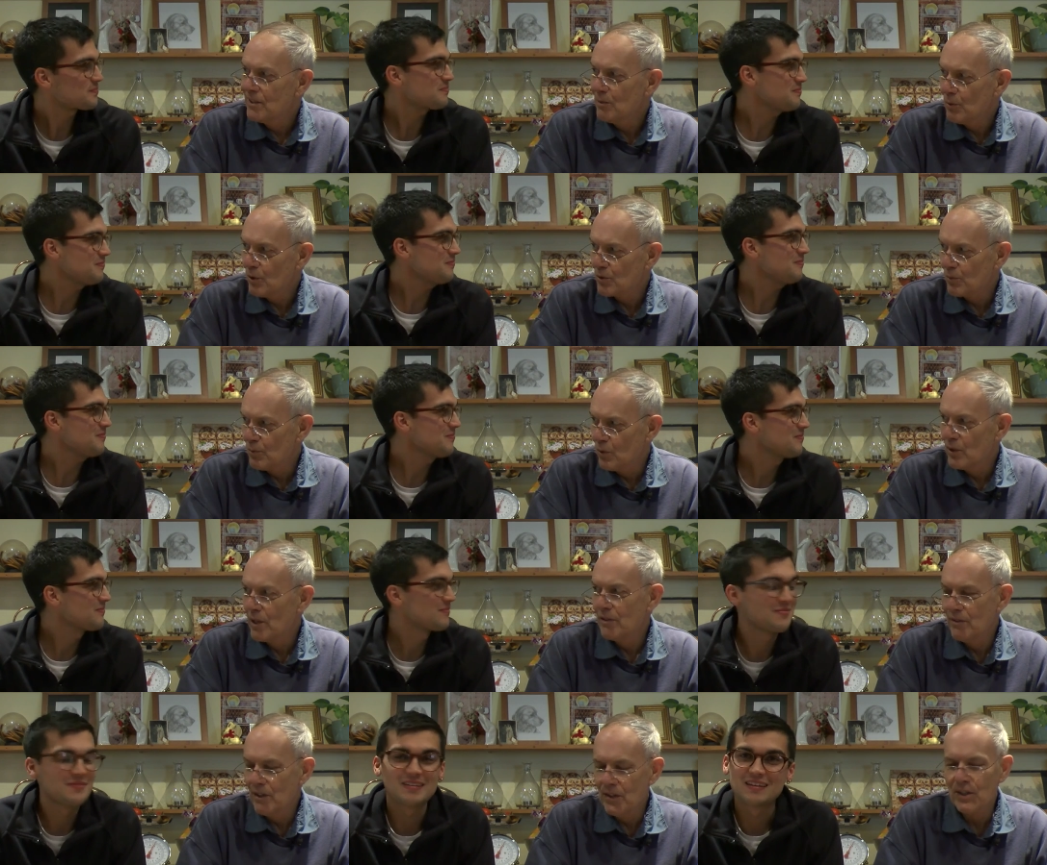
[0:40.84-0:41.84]
Speaker 1: than it was
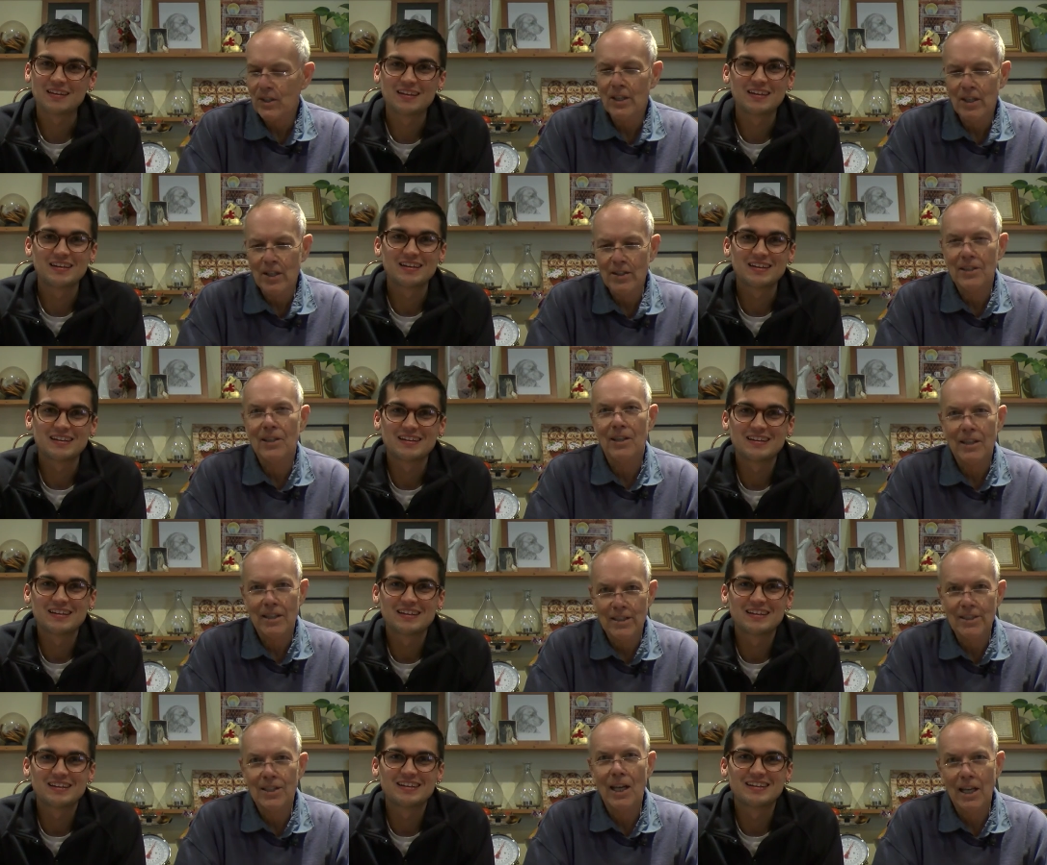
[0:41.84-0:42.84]
walking around the garden, I
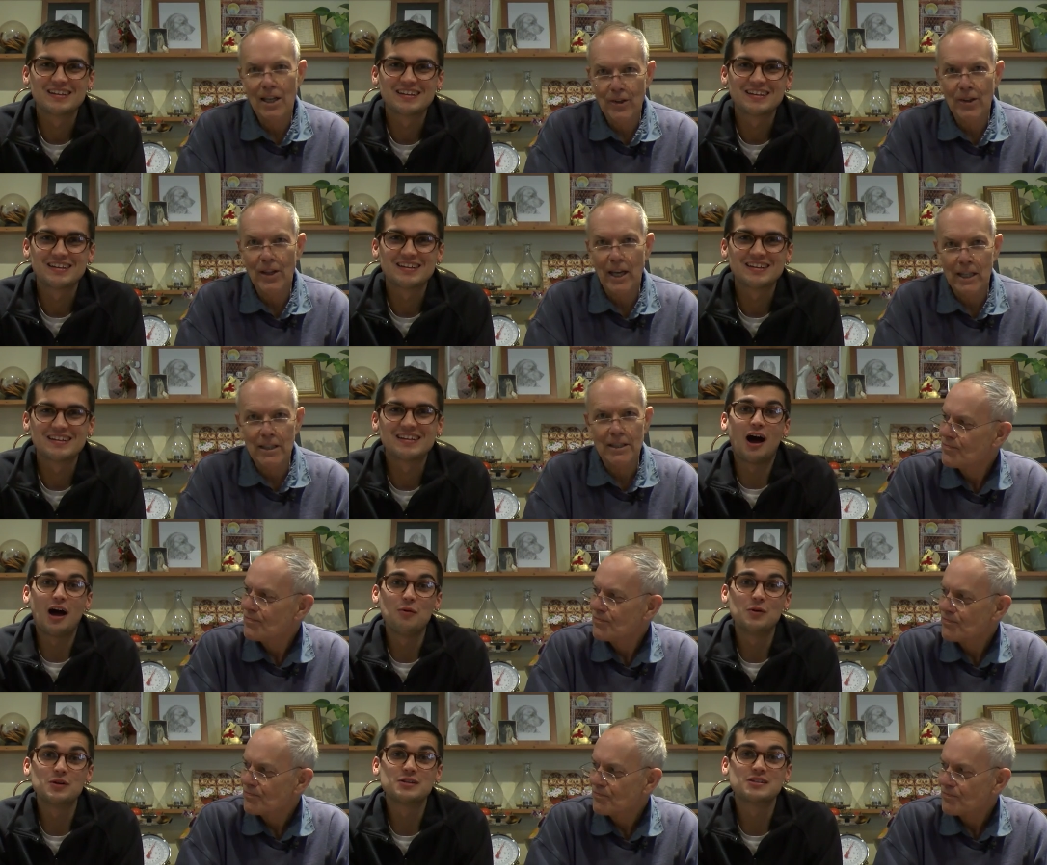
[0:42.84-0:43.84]
can tell you that.
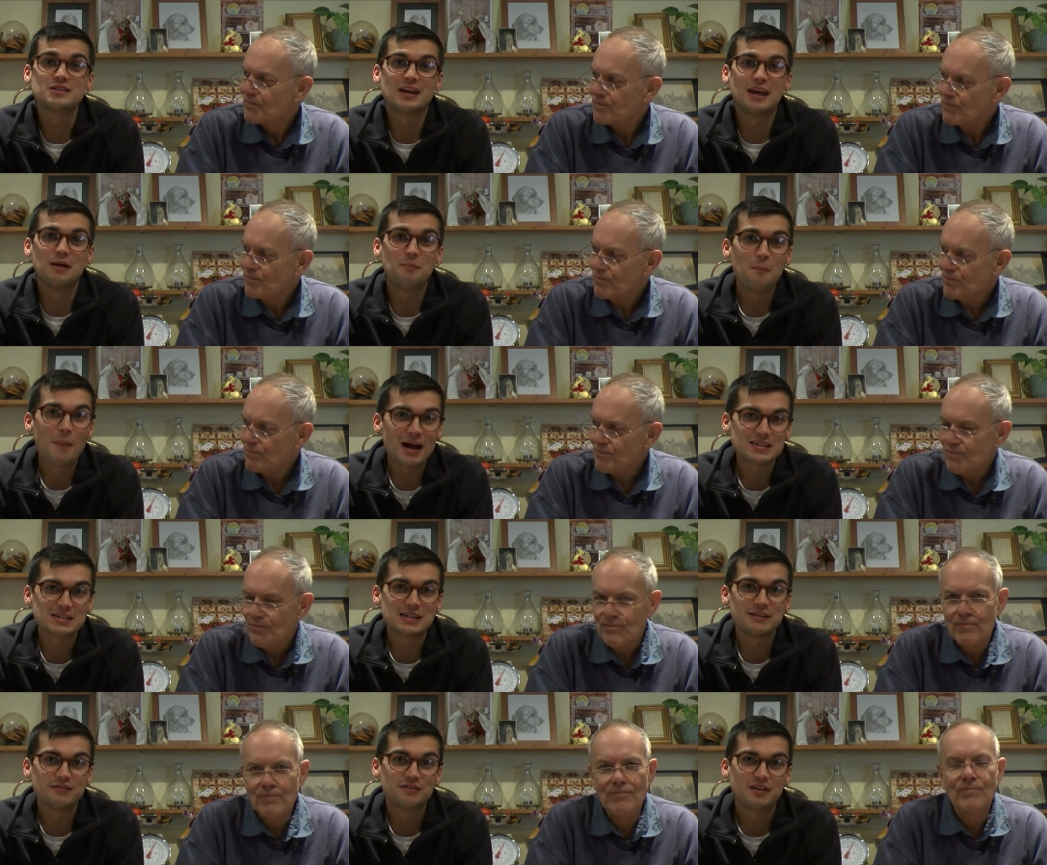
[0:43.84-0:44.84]
Speaker 2: I want to say a
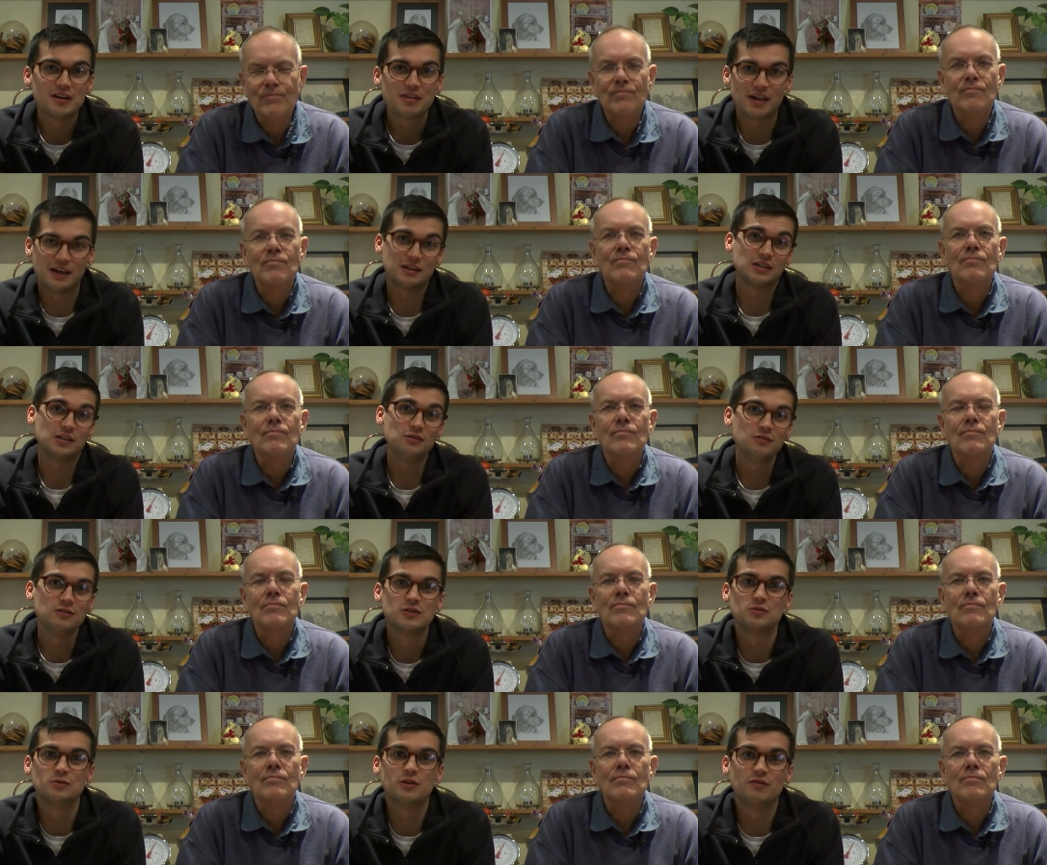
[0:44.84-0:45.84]
massive thank you
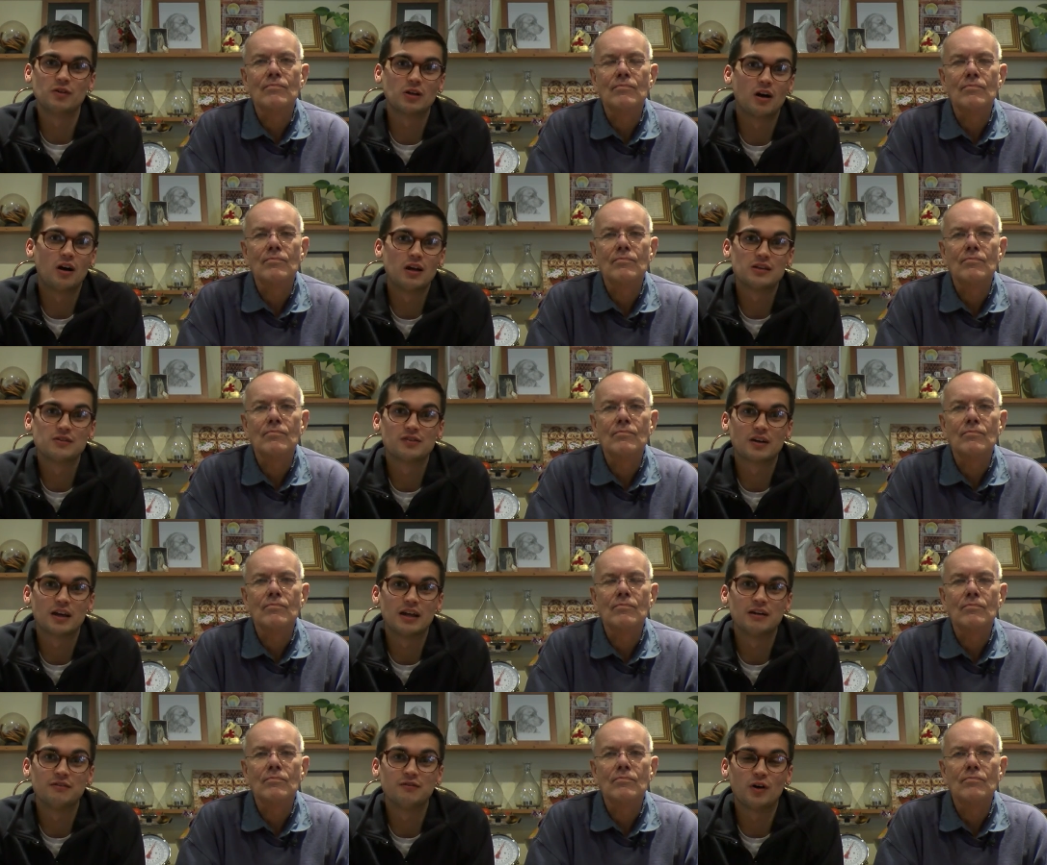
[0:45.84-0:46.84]
to all of you guys for
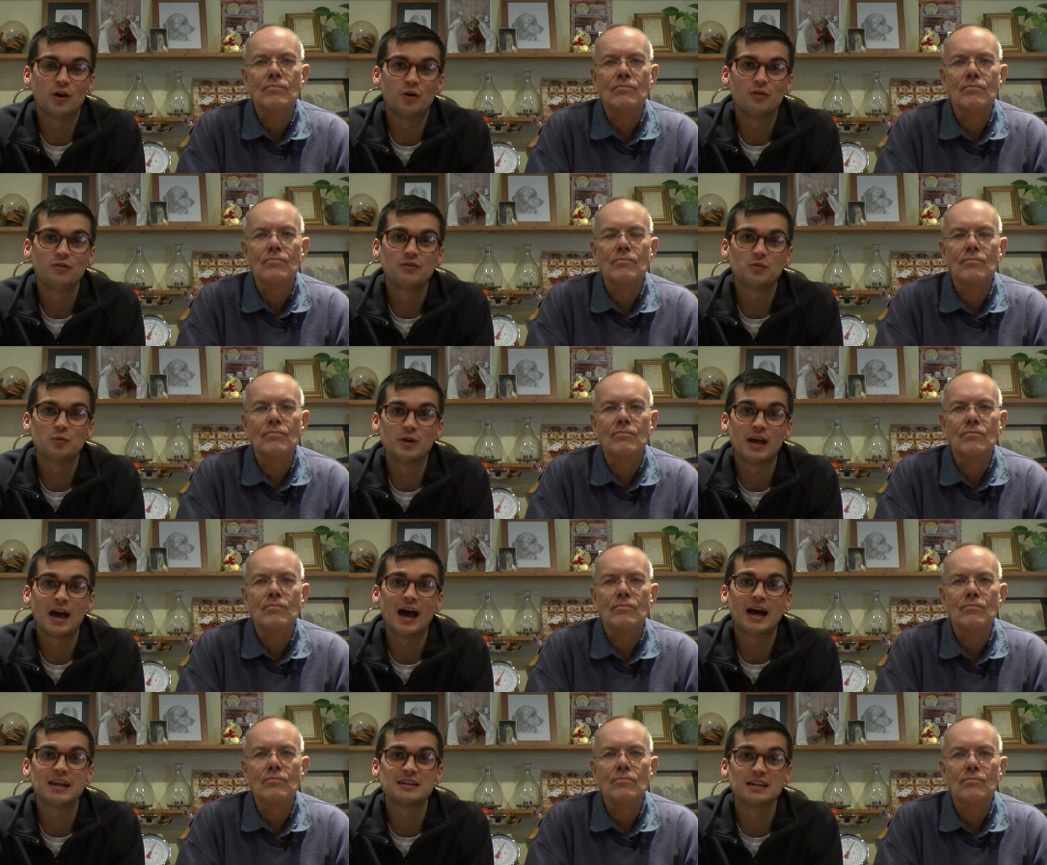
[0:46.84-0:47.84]
getting involved. We
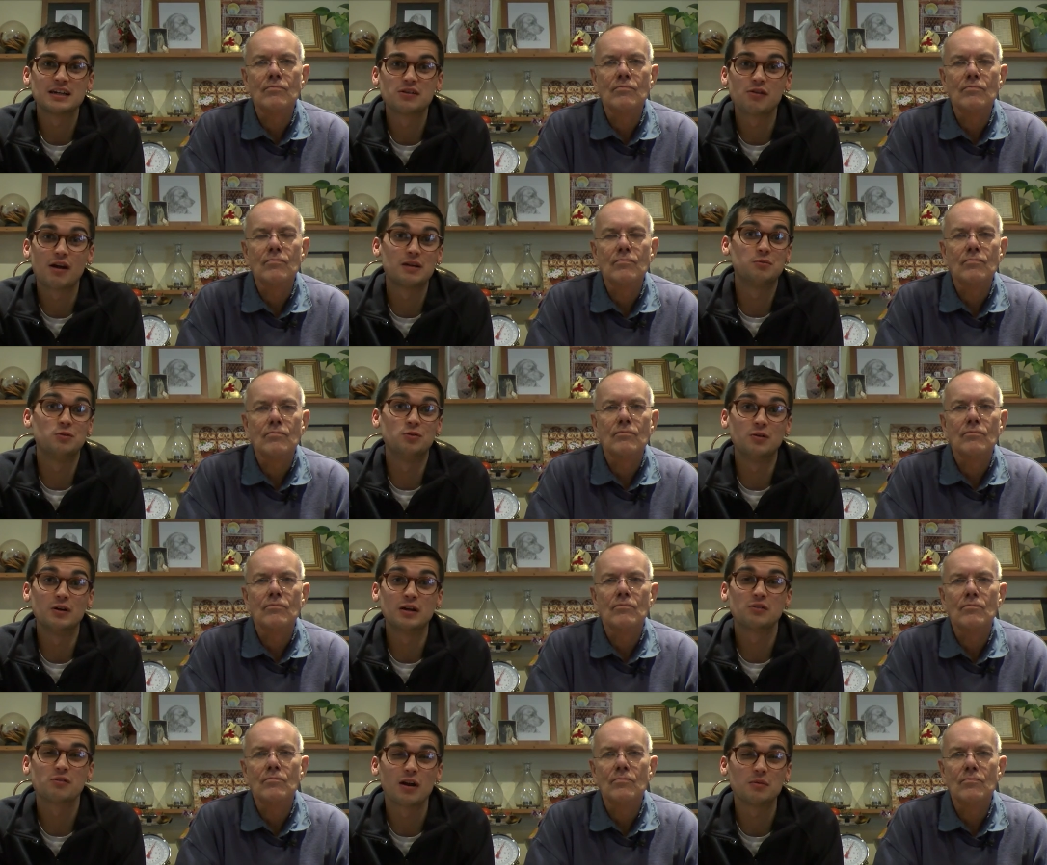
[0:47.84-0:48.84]
had an incredible,
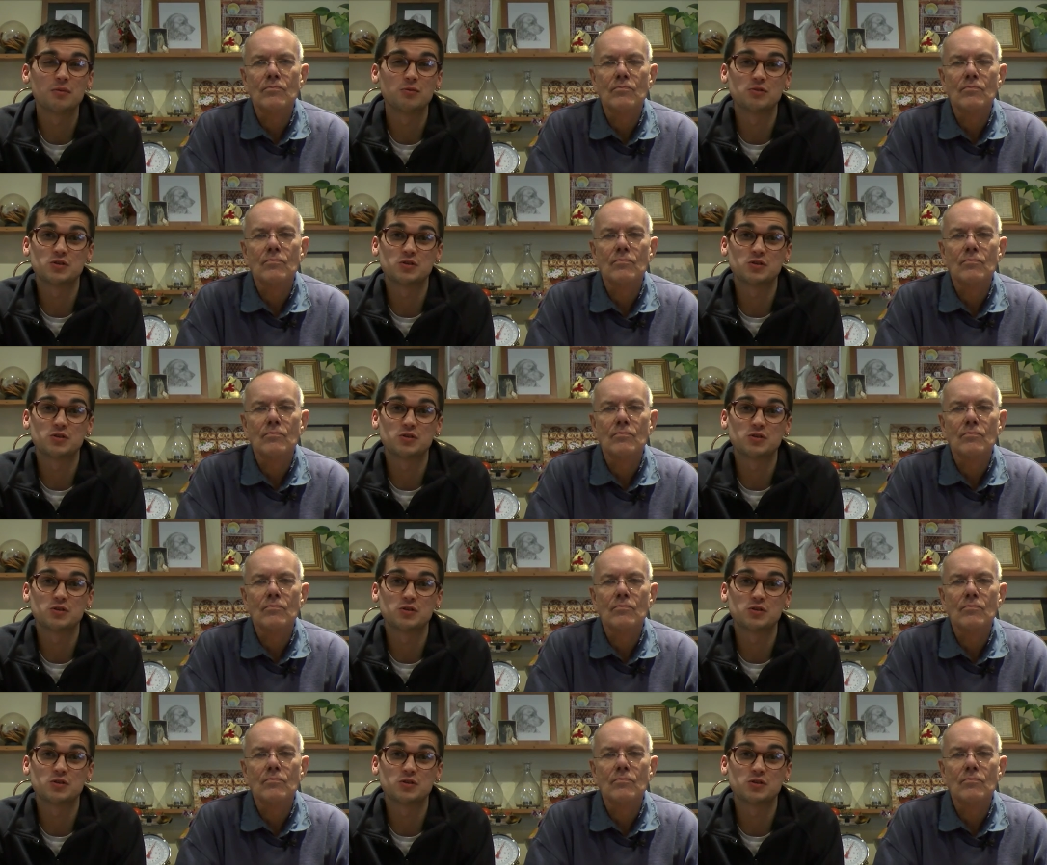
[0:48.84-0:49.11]
incredible